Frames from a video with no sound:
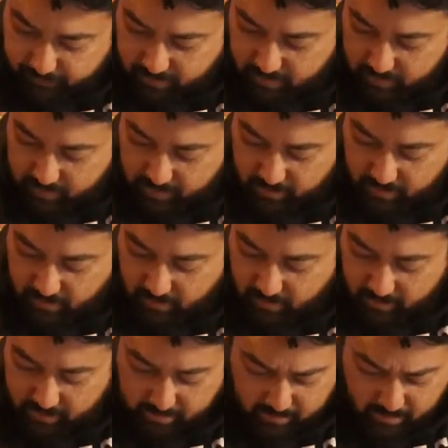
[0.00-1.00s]
to
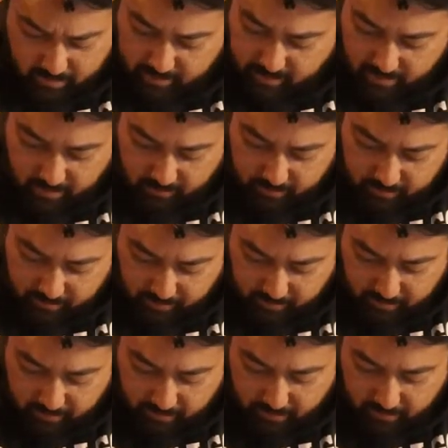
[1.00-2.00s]
guys like CM
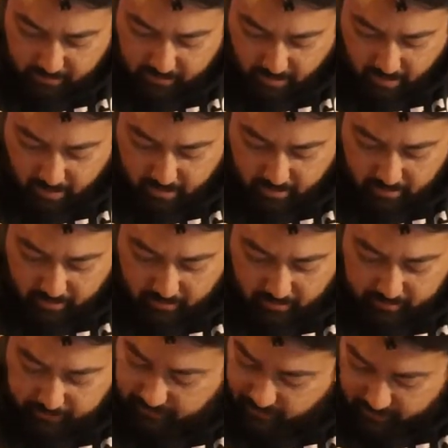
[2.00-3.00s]
Studio
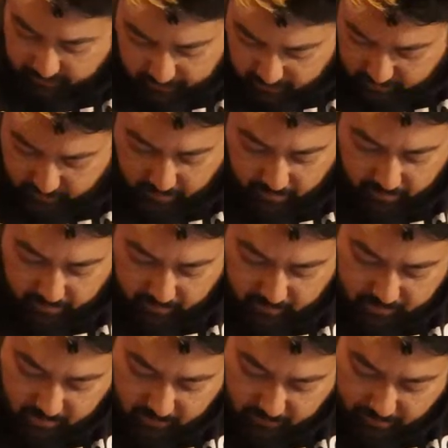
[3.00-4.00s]
and Vince Venturella
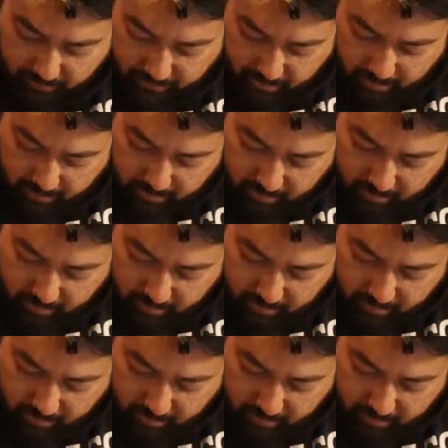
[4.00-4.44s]
and stuff like that.